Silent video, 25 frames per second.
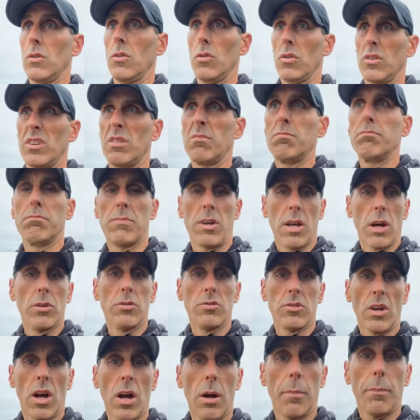or
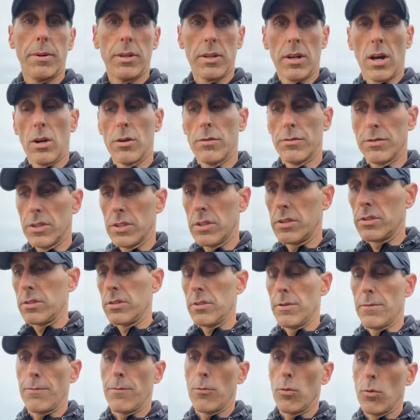goes up and over
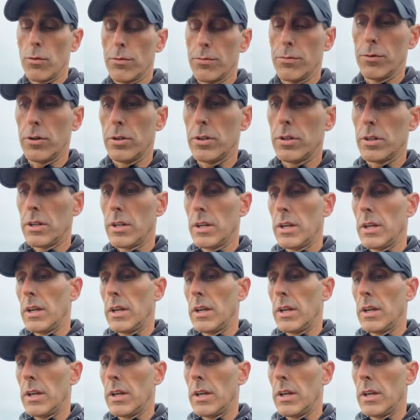the forefoot,